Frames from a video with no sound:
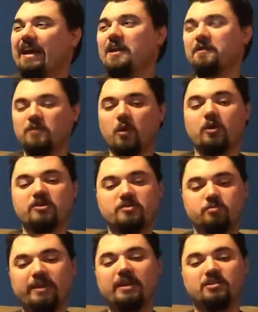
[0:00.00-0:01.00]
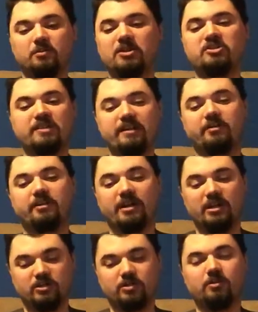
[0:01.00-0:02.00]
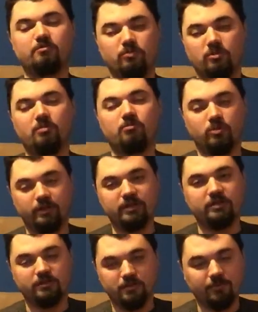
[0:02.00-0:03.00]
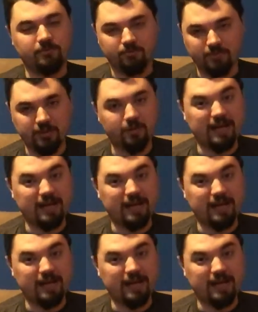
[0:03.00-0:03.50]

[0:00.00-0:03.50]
and of course, we get to watch Xander Cage turn more and more into Dom Toretto